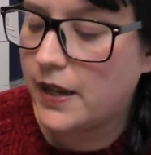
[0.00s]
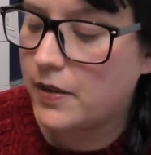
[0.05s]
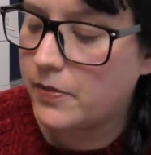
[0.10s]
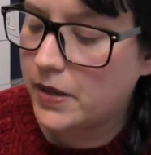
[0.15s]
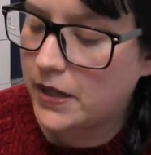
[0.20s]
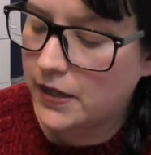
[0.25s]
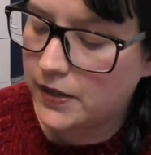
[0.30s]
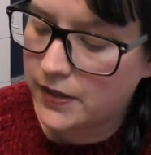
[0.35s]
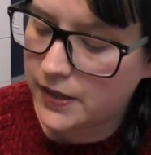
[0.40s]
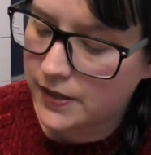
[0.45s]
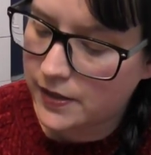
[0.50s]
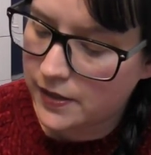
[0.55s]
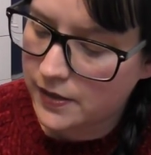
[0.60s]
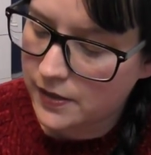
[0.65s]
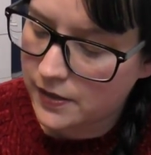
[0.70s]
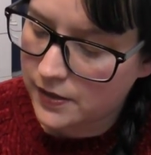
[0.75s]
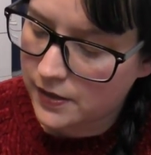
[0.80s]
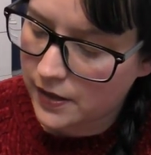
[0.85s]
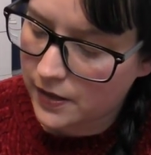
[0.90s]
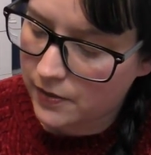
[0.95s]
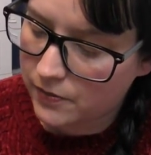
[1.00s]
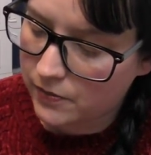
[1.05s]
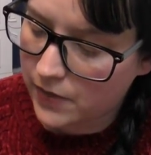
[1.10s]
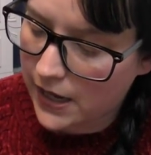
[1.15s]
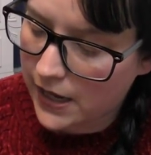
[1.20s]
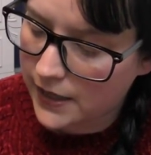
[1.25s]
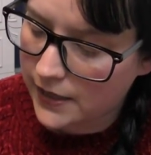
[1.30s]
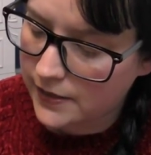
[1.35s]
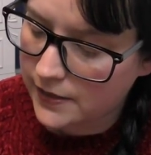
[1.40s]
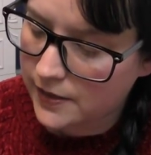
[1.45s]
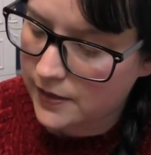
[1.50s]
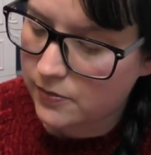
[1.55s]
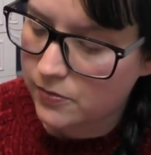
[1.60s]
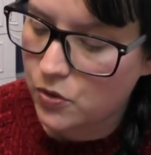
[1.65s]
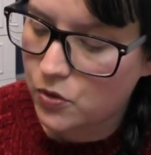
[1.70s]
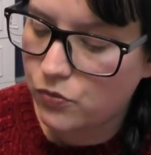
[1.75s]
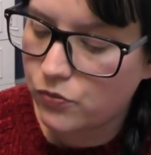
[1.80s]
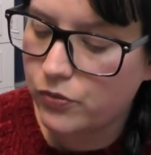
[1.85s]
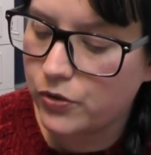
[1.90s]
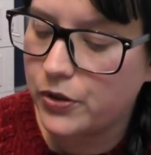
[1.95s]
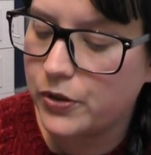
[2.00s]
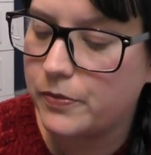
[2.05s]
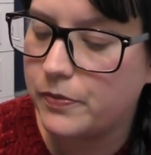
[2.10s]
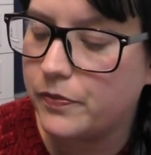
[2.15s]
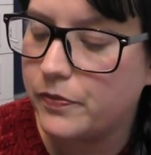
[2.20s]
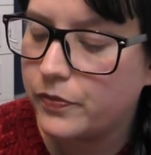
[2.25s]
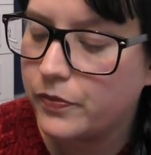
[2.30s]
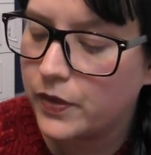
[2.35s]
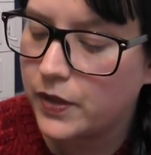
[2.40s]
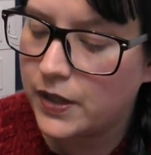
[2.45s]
I mean, look, this is um, Anne's small room.